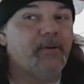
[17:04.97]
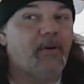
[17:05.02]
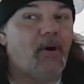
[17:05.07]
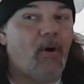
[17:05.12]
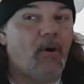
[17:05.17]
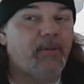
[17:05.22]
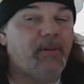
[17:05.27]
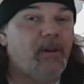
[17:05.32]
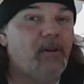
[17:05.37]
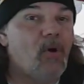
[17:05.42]

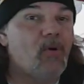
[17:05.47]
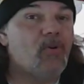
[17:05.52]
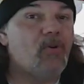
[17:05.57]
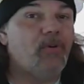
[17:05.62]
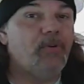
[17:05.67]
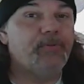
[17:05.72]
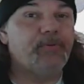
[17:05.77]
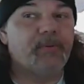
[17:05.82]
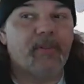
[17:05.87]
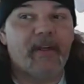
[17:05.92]
All the
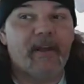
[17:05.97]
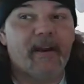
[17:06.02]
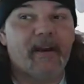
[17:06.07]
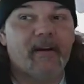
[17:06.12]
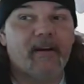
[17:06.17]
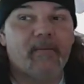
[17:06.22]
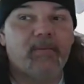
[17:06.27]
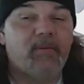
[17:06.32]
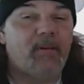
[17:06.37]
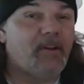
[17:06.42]
locals were
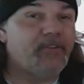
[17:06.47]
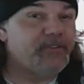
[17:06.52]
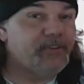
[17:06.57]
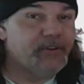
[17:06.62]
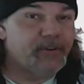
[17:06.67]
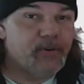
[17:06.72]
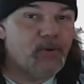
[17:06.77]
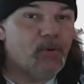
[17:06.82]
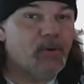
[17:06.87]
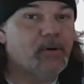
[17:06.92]
there, plus
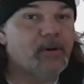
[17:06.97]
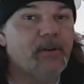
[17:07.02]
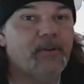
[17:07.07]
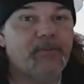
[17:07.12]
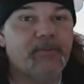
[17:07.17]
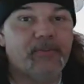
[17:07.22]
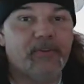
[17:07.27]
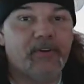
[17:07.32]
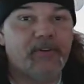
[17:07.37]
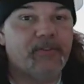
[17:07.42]
your
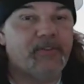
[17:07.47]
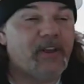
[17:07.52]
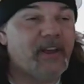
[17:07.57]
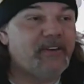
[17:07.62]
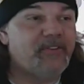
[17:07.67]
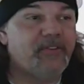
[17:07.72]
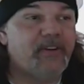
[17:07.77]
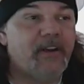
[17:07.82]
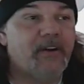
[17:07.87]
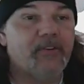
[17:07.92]
tourists and
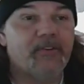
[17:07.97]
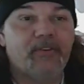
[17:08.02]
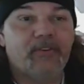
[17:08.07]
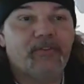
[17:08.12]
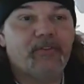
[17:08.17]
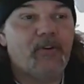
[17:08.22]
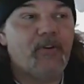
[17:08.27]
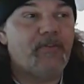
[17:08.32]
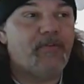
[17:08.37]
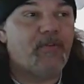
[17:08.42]
sightseers and
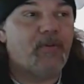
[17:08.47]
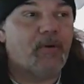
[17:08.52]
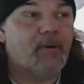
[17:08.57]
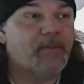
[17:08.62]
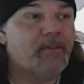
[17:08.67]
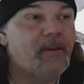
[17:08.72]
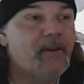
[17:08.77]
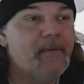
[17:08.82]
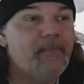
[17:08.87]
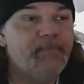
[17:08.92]
so
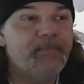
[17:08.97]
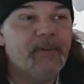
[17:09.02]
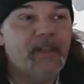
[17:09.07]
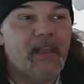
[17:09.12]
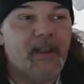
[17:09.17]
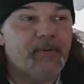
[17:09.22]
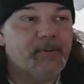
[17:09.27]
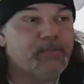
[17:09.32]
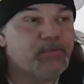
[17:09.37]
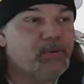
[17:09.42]
forth.
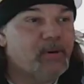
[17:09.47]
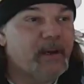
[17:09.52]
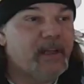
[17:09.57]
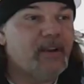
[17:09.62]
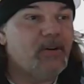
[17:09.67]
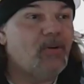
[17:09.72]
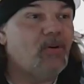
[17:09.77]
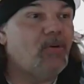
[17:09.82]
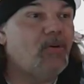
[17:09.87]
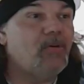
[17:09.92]
It was pretty
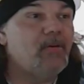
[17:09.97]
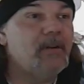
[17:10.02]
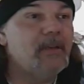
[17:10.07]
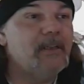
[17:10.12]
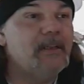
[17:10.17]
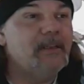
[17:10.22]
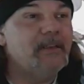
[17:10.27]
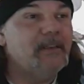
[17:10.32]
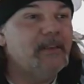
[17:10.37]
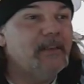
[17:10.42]
cool.
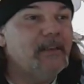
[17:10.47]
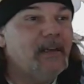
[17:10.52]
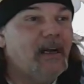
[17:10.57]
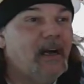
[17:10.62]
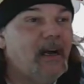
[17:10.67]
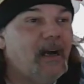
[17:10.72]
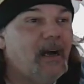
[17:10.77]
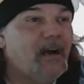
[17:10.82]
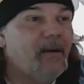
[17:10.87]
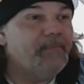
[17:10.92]

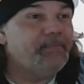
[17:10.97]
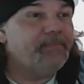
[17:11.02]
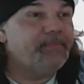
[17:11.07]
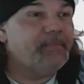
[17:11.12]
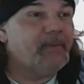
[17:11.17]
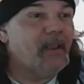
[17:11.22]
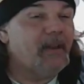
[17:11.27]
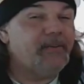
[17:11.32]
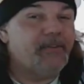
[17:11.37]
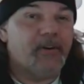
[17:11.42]

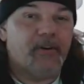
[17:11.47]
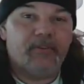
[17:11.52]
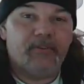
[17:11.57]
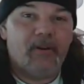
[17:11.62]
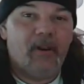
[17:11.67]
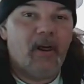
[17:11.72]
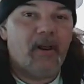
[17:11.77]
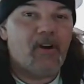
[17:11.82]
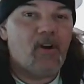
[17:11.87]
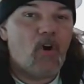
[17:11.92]
There's a
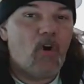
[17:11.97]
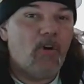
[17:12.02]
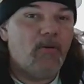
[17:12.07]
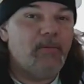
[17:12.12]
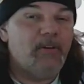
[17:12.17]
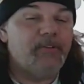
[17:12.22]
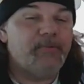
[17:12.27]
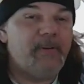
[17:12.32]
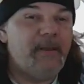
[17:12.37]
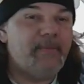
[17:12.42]
lot of
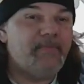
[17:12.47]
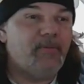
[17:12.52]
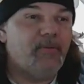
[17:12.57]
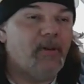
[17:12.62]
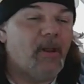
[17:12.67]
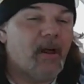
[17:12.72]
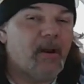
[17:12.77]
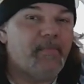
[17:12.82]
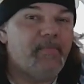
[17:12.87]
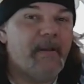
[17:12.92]
homeless people, a
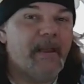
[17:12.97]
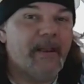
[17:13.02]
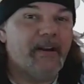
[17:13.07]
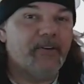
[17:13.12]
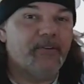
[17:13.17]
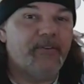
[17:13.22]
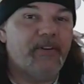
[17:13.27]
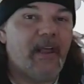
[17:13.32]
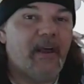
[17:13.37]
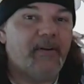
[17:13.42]
lot of
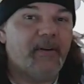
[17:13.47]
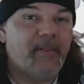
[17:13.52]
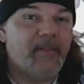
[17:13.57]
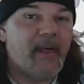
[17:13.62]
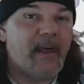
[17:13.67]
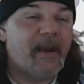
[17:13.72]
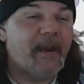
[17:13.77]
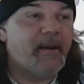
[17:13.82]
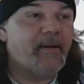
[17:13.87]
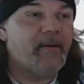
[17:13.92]
beggars down in
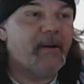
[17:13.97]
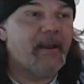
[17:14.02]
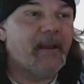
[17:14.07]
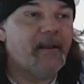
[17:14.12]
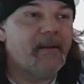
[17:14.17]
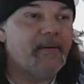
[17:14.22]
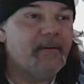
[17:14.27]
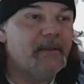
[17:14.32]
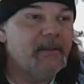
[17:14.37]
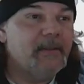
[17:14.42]
that
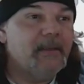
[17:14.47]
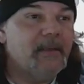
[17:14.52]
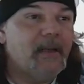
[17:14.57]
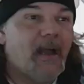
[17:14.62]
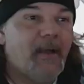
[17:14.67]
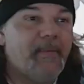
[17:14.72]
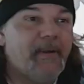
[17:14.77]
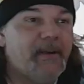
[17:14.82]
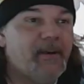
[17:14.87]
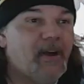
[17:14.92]
area.
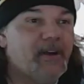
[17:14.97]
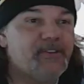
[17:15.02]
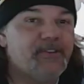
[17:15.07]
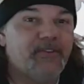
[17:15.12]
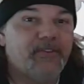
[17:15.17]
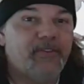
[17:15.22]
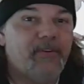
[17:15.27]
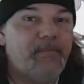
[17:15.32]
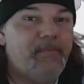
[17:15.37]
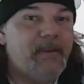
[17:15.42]
I mean, not
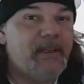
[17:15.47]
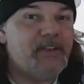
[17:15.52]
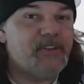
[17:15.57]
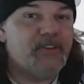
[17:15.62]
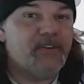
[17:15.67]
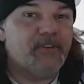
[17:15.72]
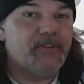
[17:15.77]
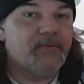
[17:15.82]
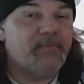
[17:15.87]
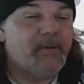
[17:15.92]
just the
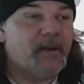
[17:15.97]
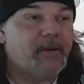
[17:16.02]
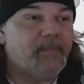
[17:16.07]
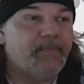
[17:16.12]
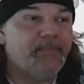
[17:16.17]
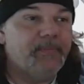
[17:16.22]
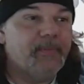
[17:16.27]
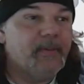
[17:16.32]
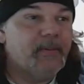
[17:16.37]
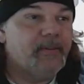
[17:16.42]
beaches, but
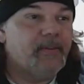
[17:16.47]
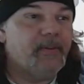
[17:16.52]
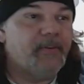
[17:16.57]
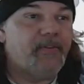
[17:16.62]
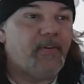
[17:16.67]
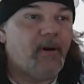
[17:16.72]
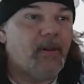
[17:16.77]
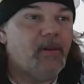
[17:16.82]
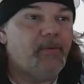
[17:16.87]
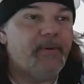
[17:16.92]
the
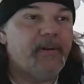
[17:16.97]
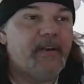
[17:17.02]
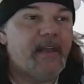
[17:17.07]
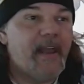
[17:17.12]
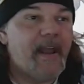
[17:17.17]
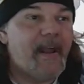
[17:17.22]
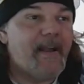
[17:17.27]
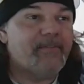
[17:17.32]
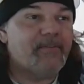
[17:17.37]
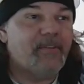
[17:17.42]
following
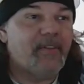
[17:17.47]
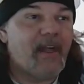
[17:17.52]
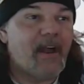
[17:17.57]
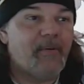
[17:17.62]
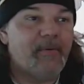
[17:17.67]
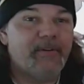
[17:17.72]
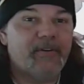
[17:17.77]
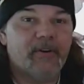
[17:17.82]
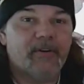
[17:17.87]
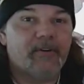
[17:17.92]
day after
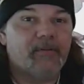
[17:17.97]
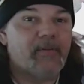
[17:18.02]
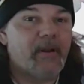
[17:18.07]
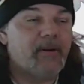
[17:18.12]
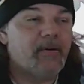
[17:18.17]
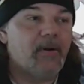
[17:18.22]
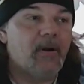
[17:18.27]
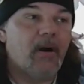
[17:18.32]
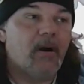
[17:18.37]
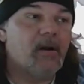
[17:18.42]
that, we took the
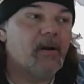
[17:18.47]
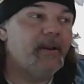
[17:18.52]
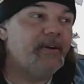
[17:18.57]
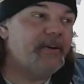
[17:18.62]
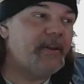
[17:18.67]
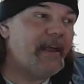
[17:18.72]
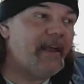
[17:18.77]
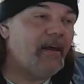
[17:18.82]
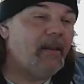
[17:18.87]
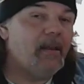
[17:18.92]
rental car
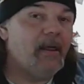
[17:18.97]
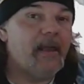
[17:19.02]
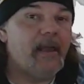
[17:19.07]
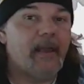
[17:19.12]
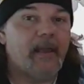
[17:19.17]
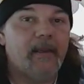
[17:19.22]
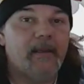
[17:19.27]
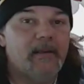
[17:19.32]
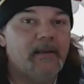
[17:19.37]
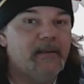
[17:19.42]
into
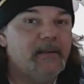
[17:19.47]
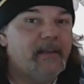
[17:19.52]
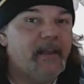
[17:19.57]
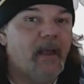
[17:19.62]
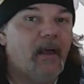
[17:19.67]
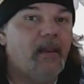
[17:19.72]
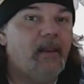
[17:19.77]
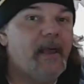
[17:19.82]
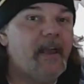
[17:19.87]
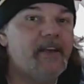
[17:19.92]
L.A.
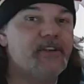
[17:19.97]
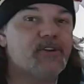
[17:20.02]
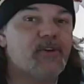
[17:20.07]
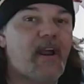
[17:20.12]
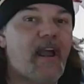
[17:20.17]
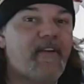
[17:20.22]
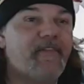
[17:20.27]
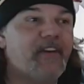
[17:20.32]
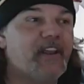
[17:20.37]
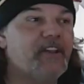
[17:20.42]
L.A.
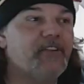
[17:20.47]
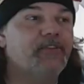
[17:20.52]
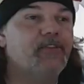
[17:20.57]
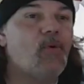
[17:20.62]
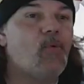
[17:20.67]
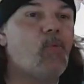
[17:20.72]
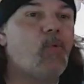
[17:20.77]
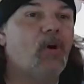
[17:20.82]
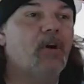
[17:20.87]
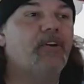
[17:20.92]
traffic is
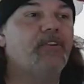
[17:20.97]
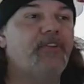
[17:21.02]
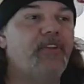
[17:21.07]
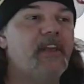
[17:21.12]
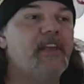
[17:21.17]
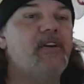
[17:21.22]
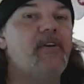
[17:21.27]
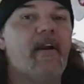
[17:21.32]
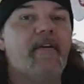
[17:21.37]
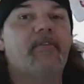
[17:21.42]
the worst
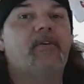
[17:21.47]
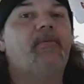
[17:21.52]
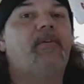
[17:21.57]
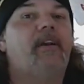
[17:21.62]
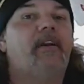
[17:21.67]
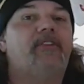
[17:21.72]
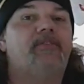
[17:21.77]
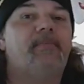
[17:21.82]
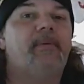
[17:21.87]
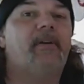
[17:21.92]
thing you ever
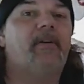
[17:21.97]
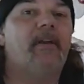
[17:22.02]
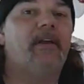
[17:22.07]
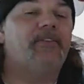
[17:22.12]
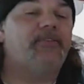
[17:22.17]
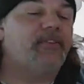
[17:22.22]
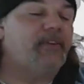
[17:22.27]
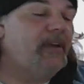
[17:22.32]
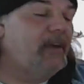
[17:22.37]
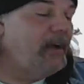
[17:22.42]
want to
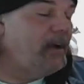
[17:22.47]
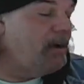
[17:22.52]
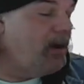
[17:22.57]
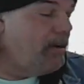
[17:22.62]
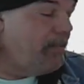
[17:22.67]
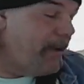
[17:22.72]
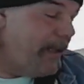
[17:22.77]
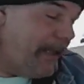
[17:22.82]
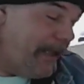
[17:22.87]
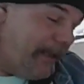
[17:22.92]
experience.
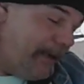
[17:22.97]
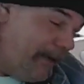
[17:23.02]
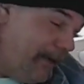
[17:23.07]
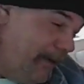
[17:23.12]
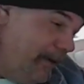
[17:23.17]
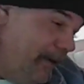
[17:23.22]
Oh, man.